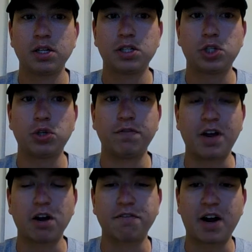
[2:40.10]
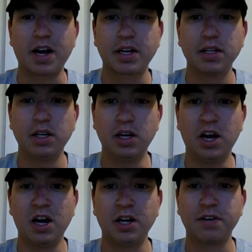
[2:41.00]
to verify
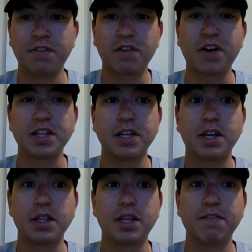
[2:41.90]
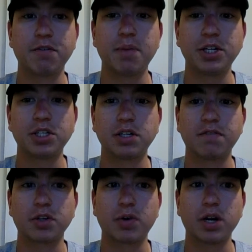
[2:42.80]
the information
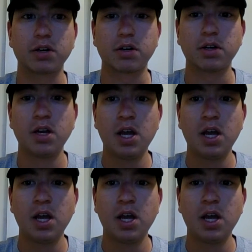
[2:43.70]
of the credit card.